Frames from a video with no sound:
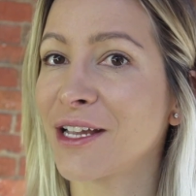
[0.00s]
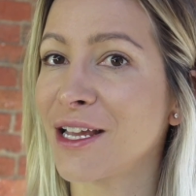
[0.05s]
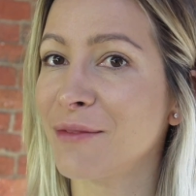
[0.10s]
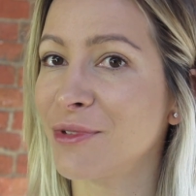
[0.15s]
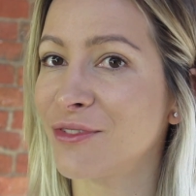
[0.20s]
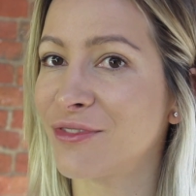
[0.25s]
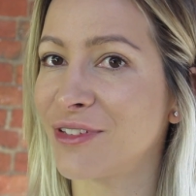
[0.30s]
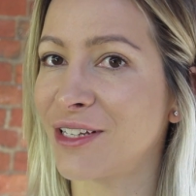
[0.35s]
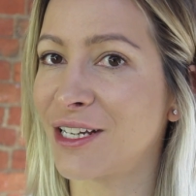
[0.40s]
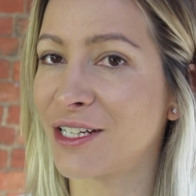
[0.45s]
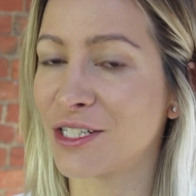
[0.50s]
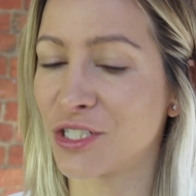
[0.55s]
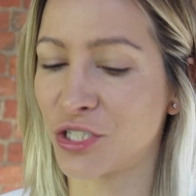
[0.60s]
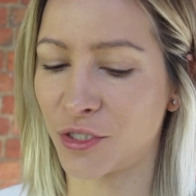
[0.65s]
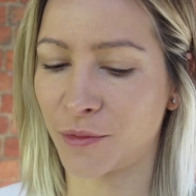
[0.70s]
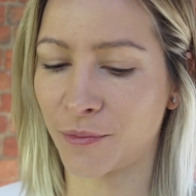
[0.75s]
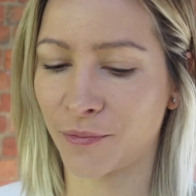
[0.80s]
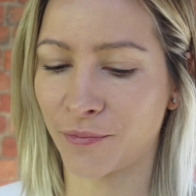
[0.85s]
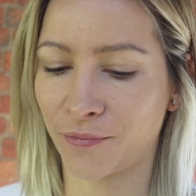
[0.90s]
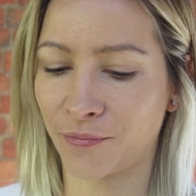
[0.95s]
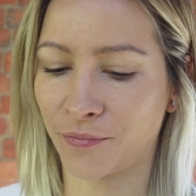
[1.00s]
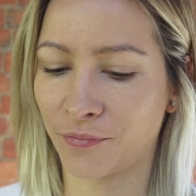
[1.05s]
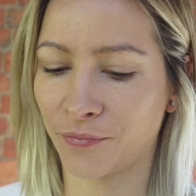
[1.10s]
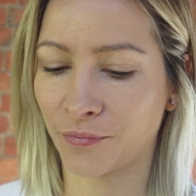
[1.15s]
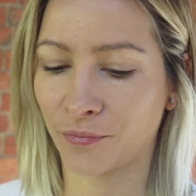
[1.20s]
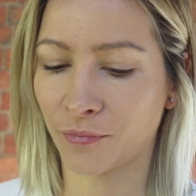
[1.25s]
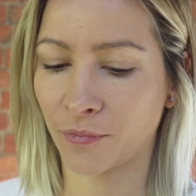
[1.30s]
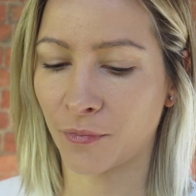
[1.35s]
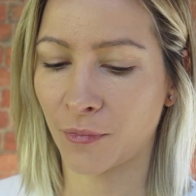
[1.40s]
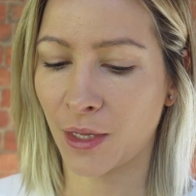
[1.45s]
Camouflage.
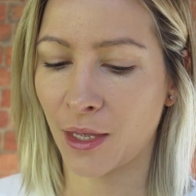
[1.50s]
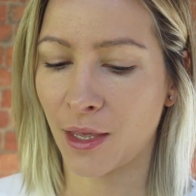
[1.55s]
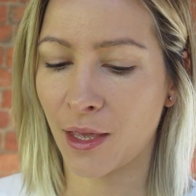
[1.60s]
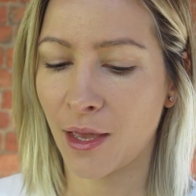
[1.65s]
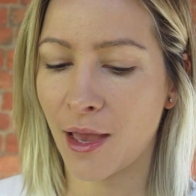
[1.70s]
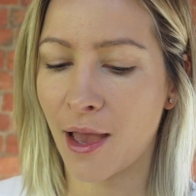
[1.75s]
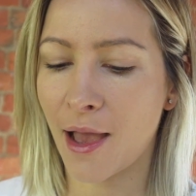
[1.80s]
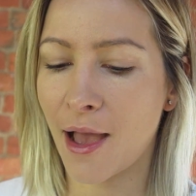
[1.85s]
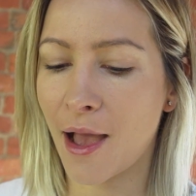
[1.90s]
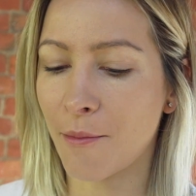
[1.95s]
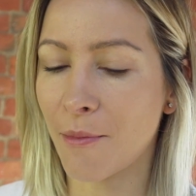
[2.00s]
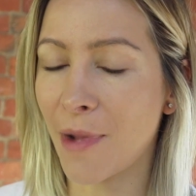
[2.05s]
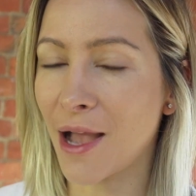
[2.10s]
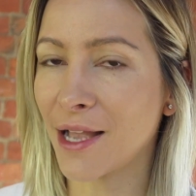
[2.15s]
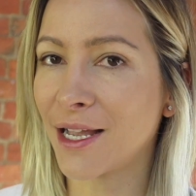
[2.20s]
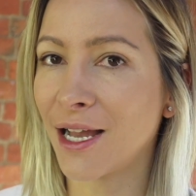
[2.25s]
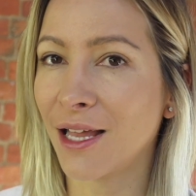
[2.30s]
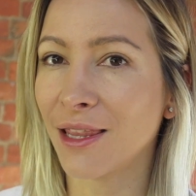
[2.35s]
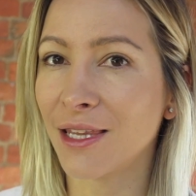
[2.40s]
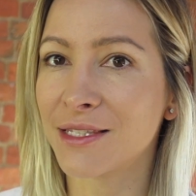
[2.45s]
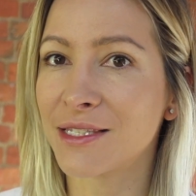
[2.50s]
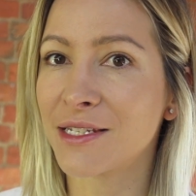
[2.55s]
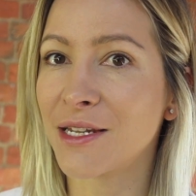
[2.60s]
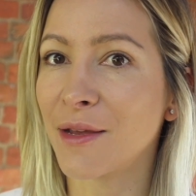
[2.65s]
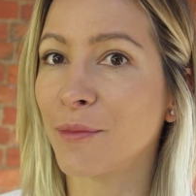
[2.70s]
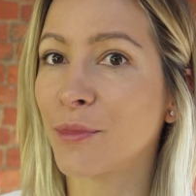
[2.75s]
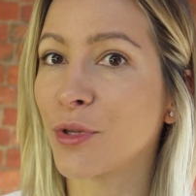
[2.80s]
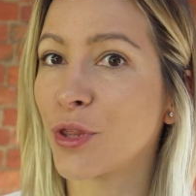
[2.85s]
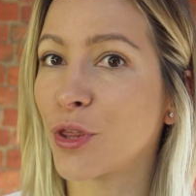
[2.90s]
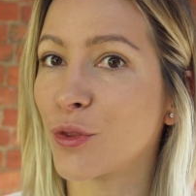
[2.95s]
My colour is
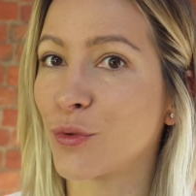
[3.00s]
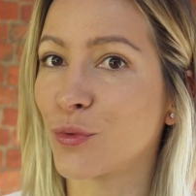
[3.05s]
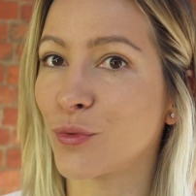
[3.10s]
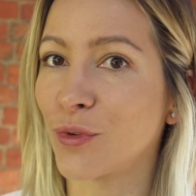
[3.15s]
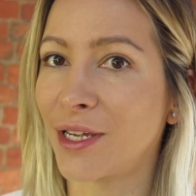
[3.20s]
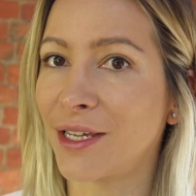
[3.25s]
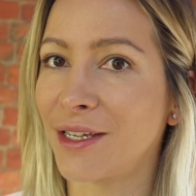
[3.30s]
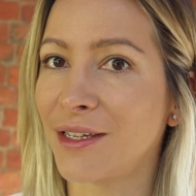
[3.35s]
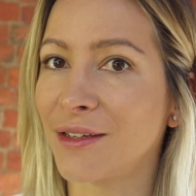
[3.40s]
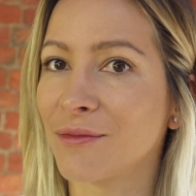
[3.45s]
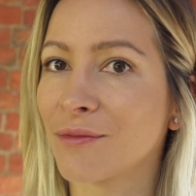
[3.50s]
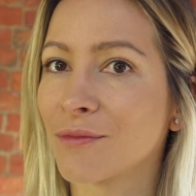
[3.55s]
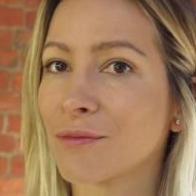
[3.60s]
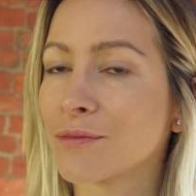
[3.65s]
number 3.